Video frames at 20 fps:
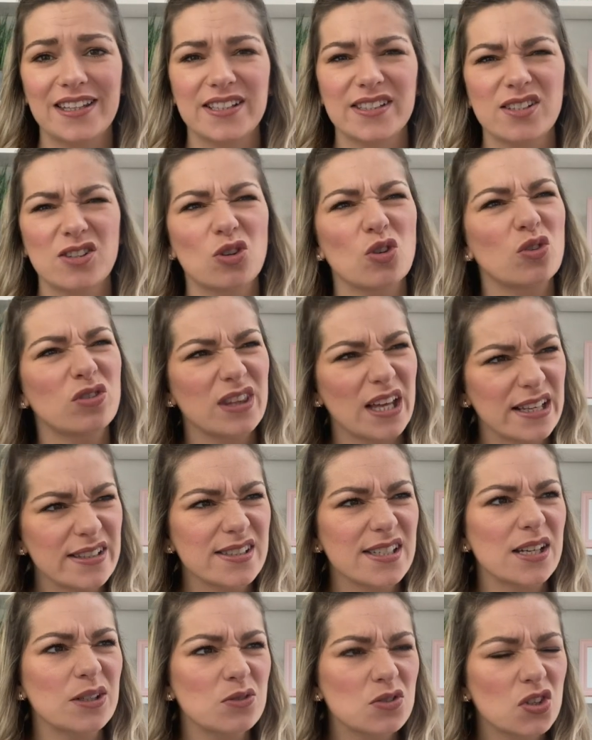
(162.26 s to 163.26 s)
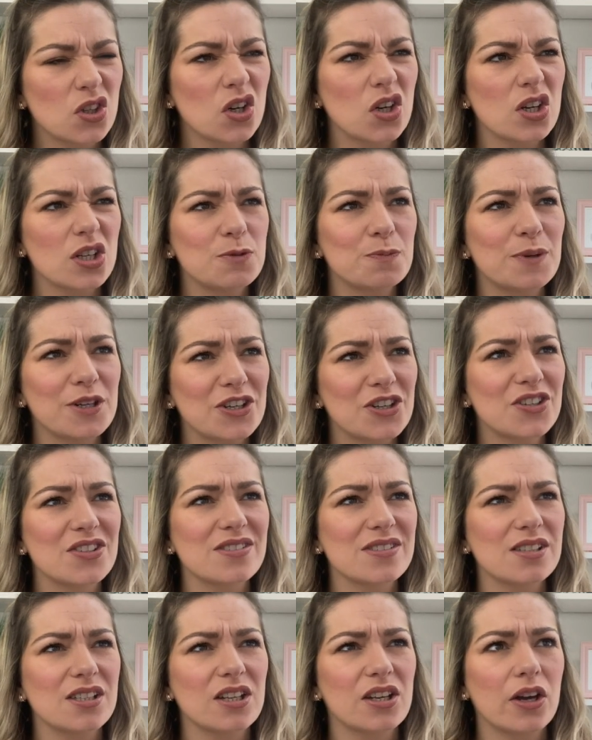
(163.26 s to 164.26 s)
this and thought that sounds good
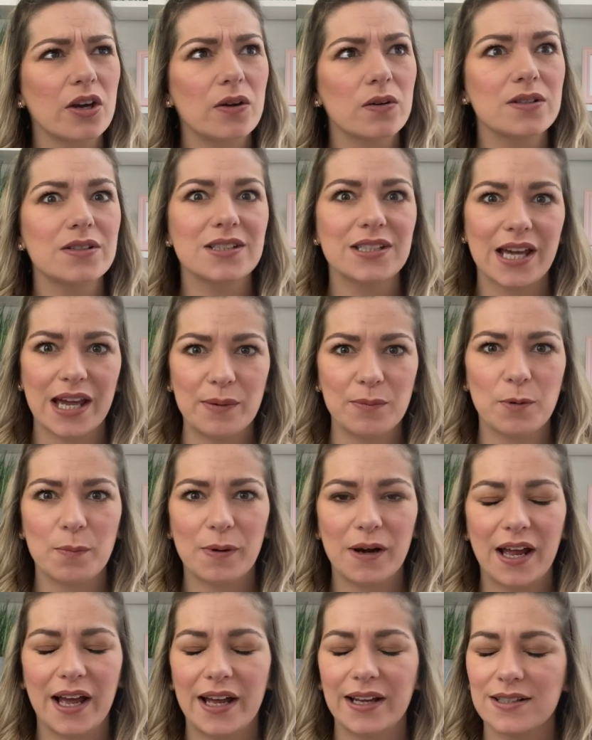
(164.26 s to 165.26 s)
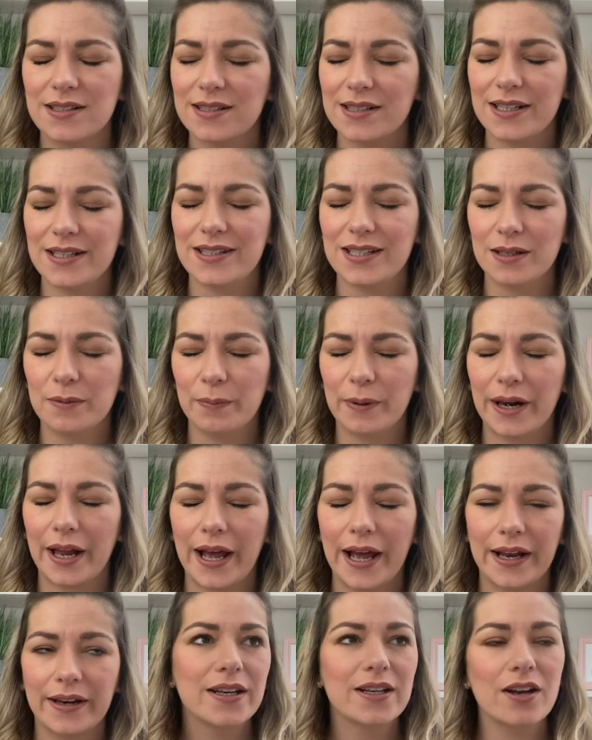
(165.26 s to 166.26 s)
because, you know, table plan, seating
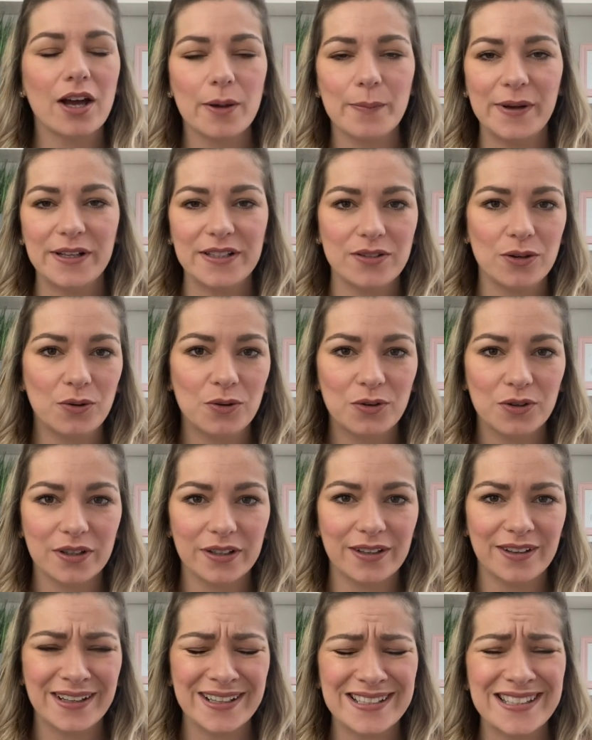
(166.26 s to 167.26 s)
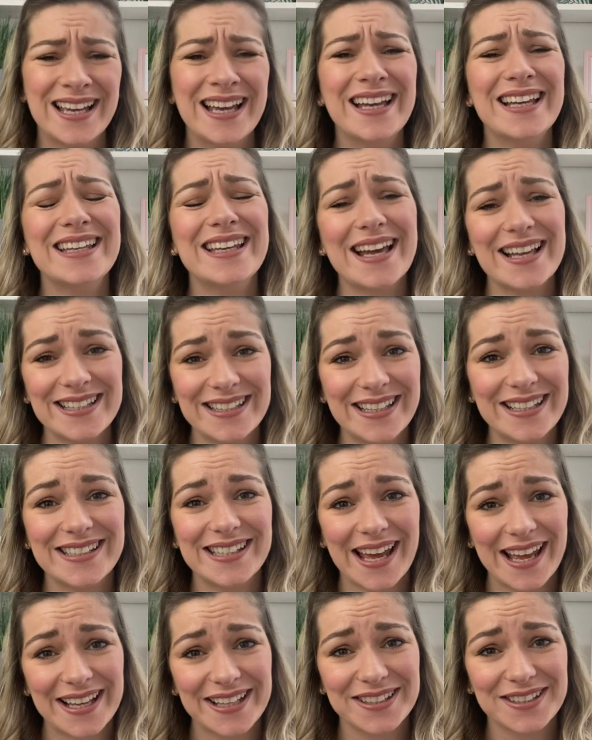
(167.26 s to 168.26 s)
plan, nightmare to organize, yes, it
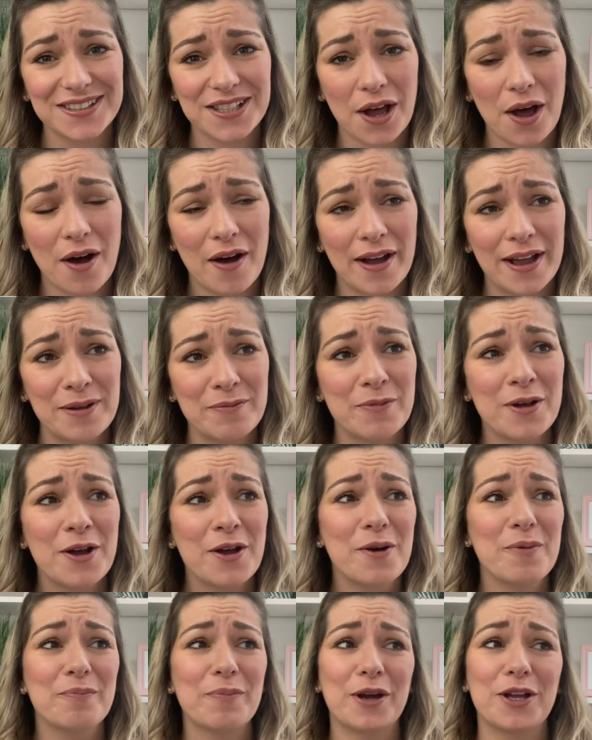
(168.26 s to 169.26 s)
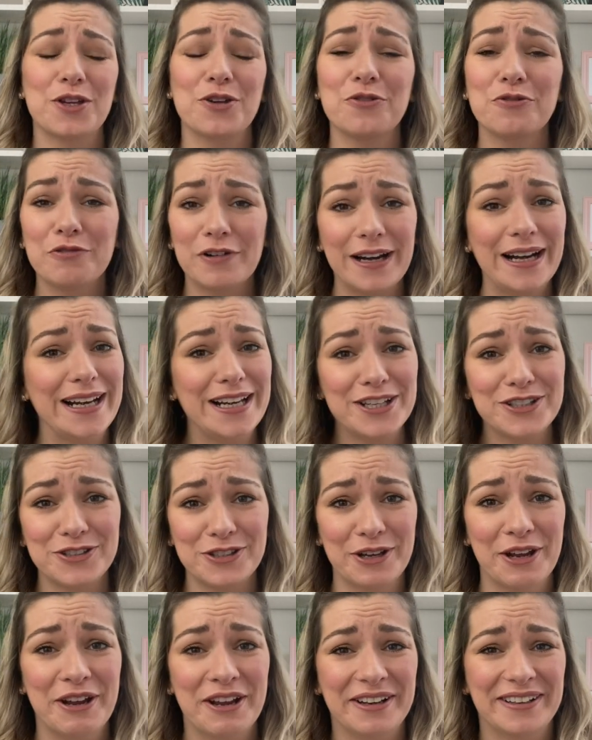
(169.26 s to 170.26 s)
takes time, but you really
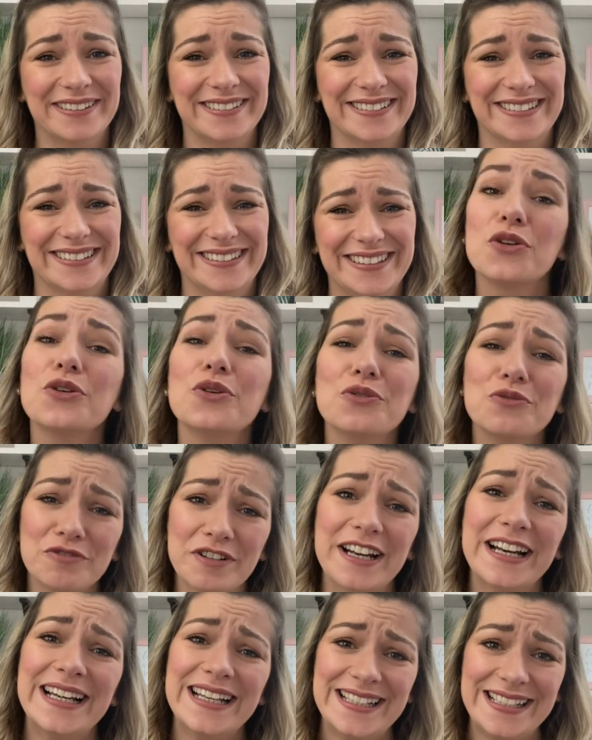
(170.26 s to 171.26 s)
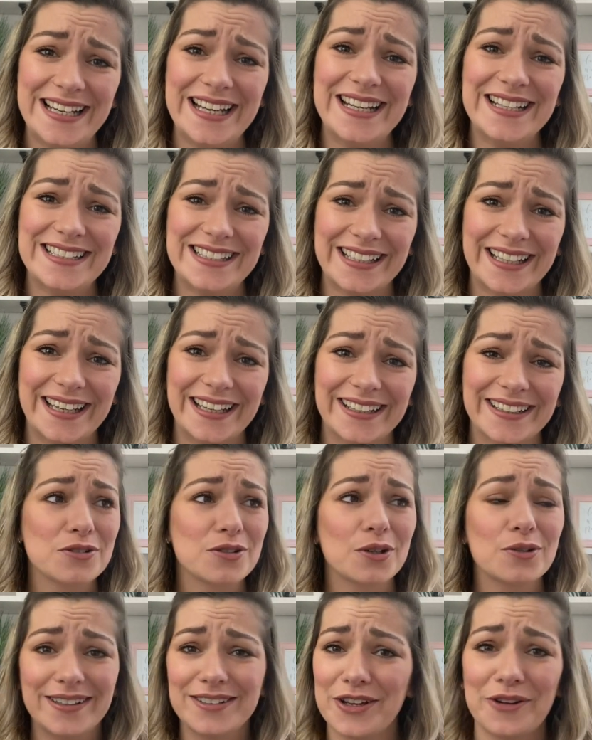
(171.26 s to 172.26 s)
do, you really need it.
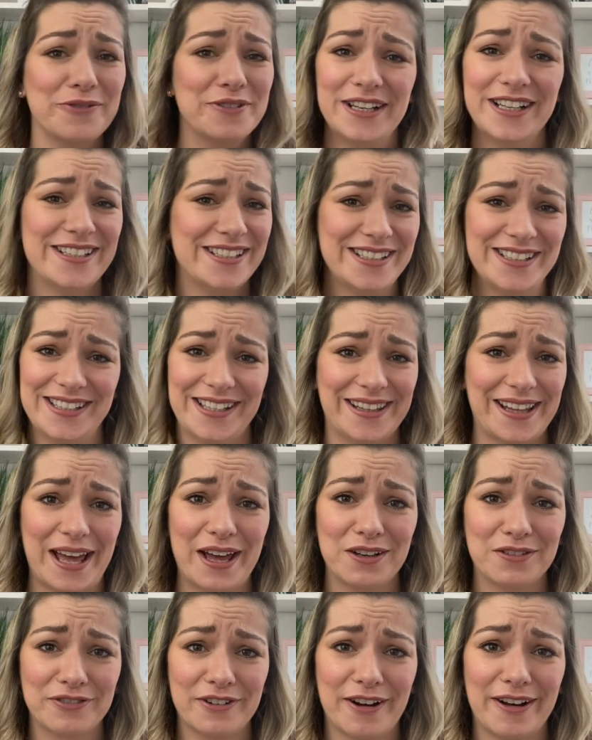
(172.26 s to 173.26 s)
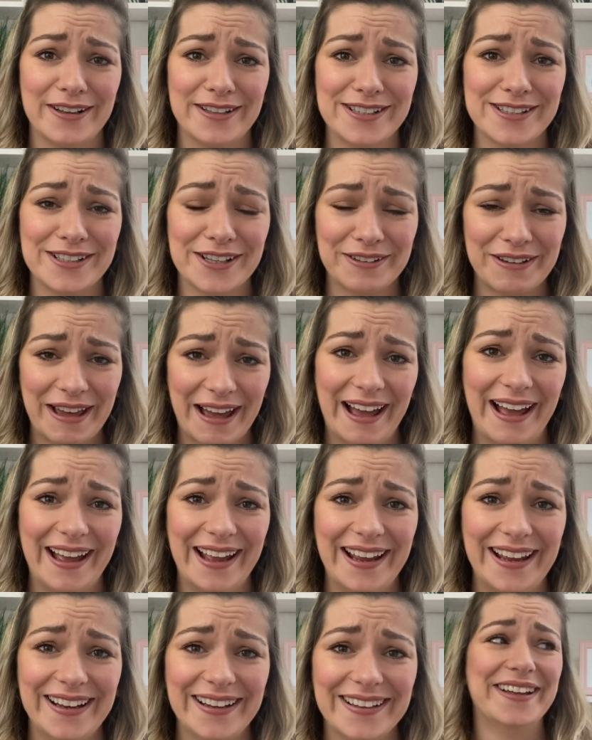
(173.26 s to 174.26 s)
So don't listen to that advice,
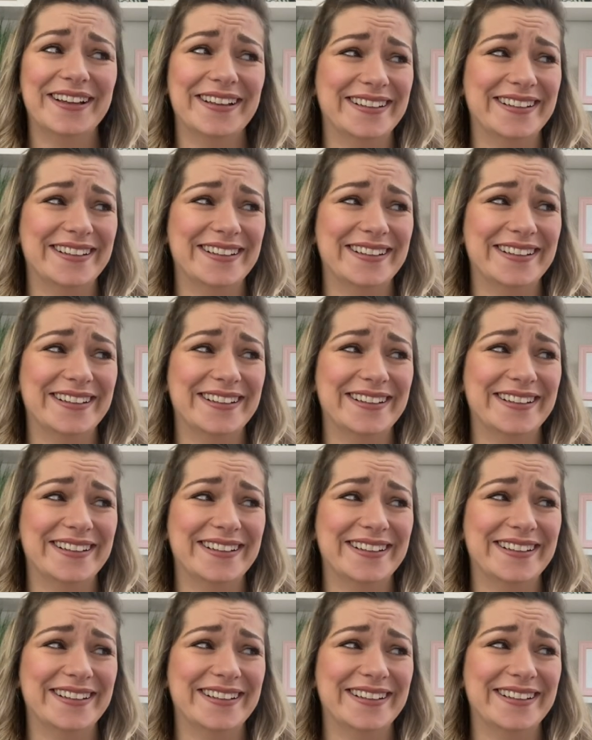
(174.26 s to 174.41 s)
okay?